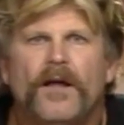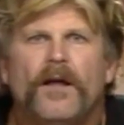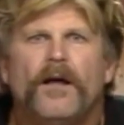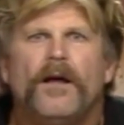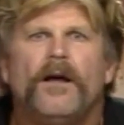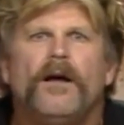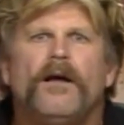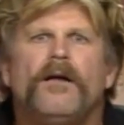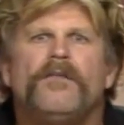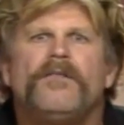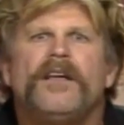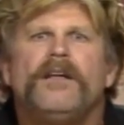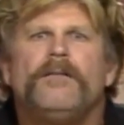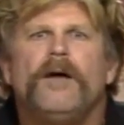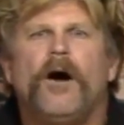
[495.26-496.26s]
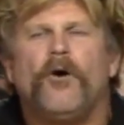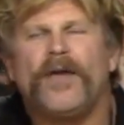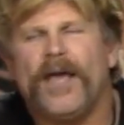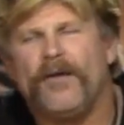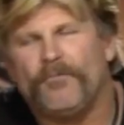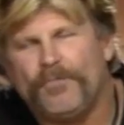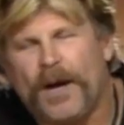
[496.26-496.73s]
saints, the Church of Jesus.
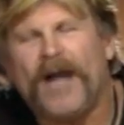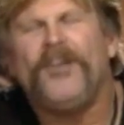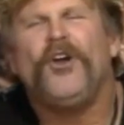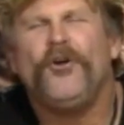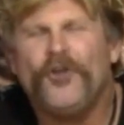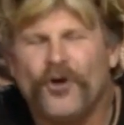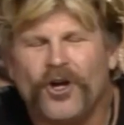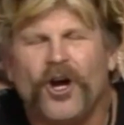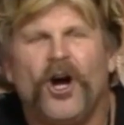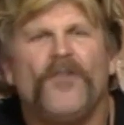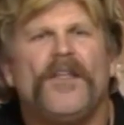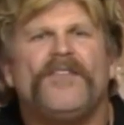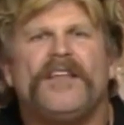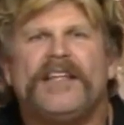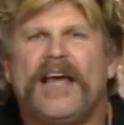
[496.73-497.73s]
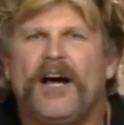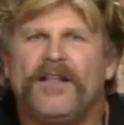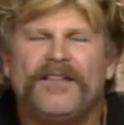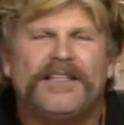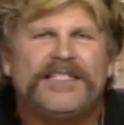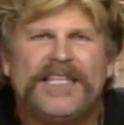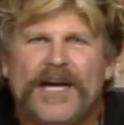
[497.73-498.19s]
Okay, Christ. I know you're called that. The,
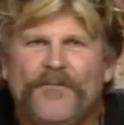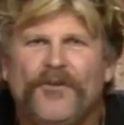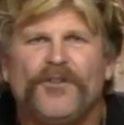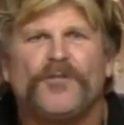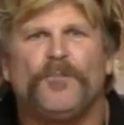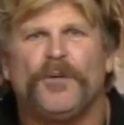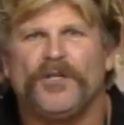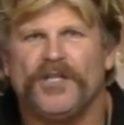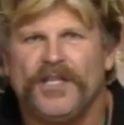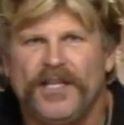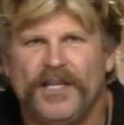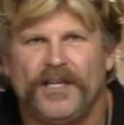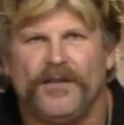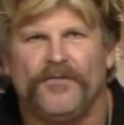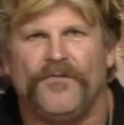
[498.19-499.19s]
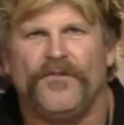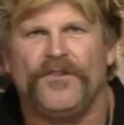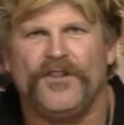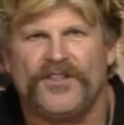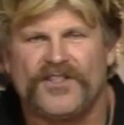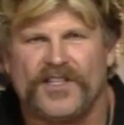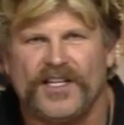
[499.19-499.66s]
uh, the devils believe,
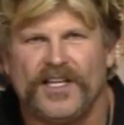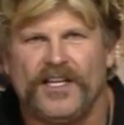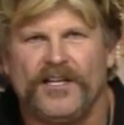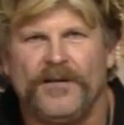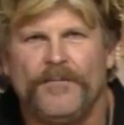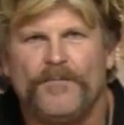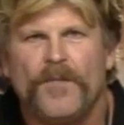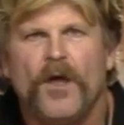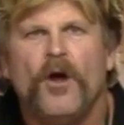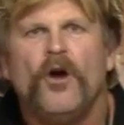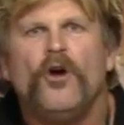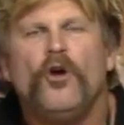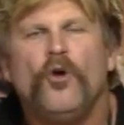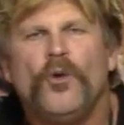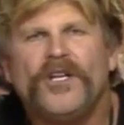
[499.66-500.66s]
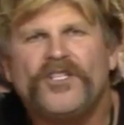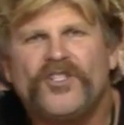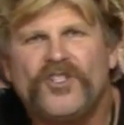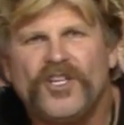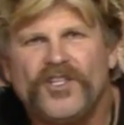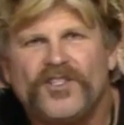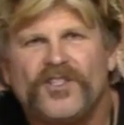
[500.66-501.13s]
you see. Who
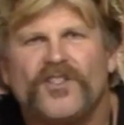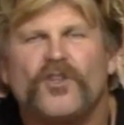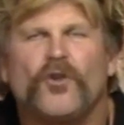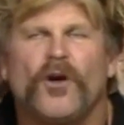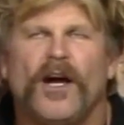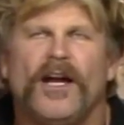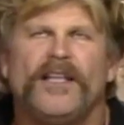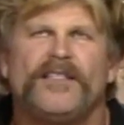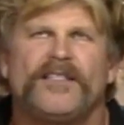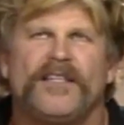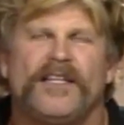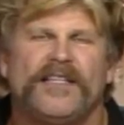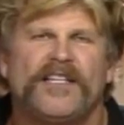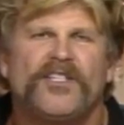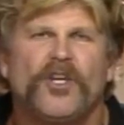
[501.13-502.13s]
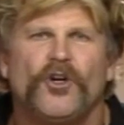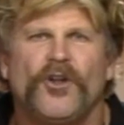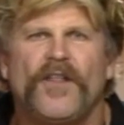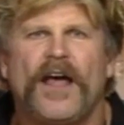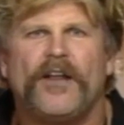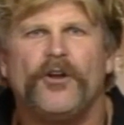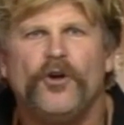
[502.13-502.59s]
was Jesus Christ then? Let's go
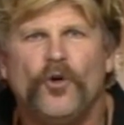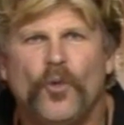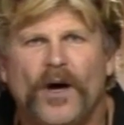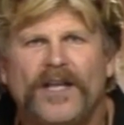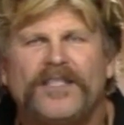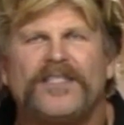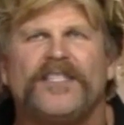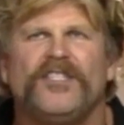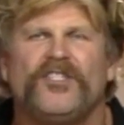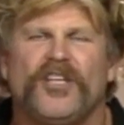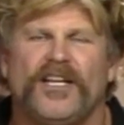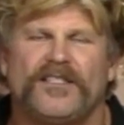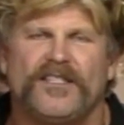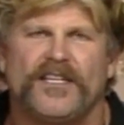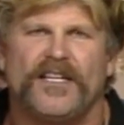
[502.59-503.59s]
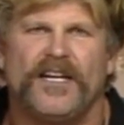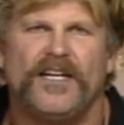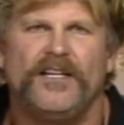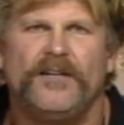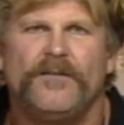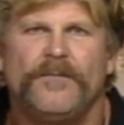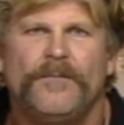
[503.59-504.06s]
to that. Who was he, Jessica?
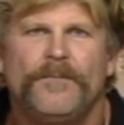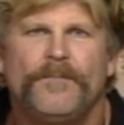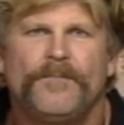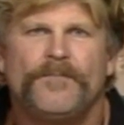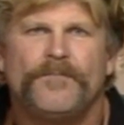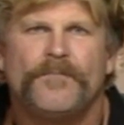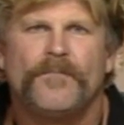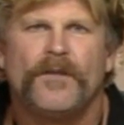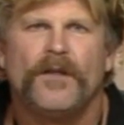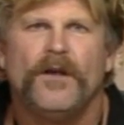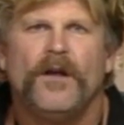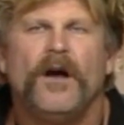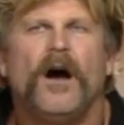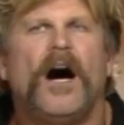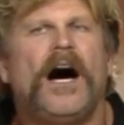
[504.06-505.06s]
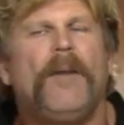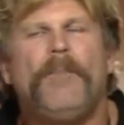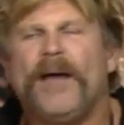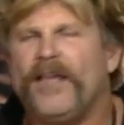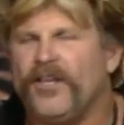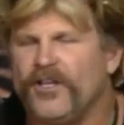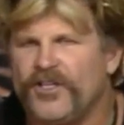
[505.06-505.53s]
I love Jesus Christ, and I, I
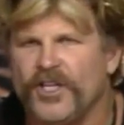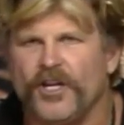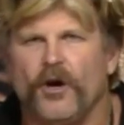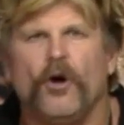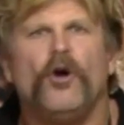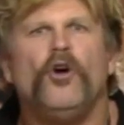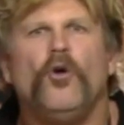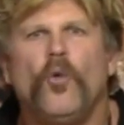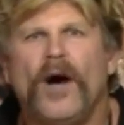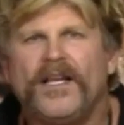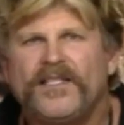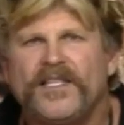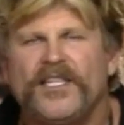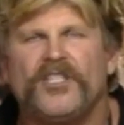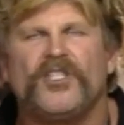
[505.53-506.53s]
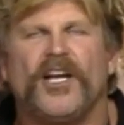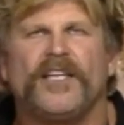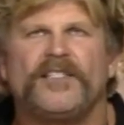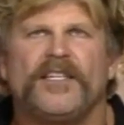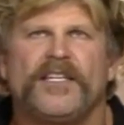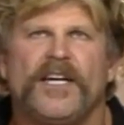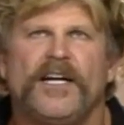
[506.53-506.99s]
have many. do. Who was he,
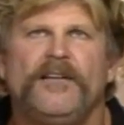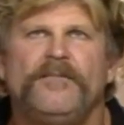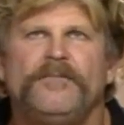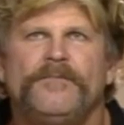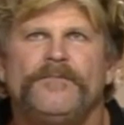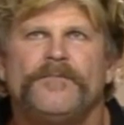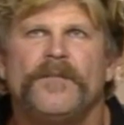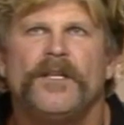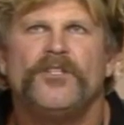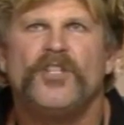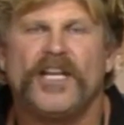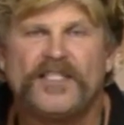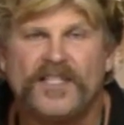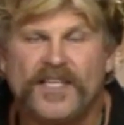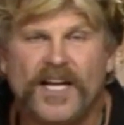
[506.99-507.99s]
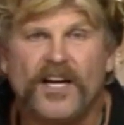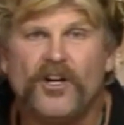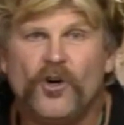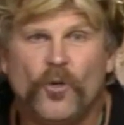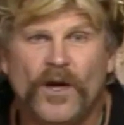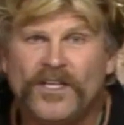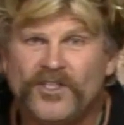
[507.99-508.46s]
Jessica? My home. Jessica,
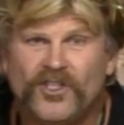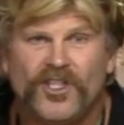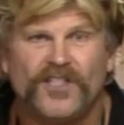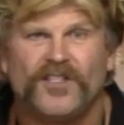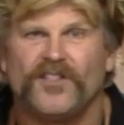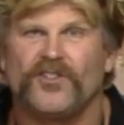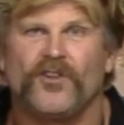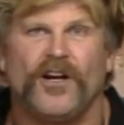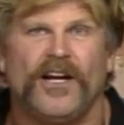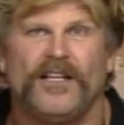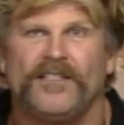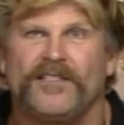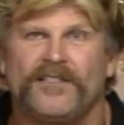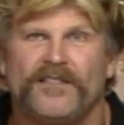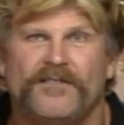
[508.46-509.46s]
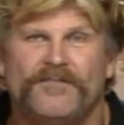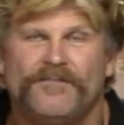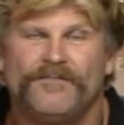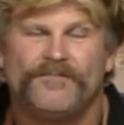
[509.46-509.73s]
who was Jesus Christ?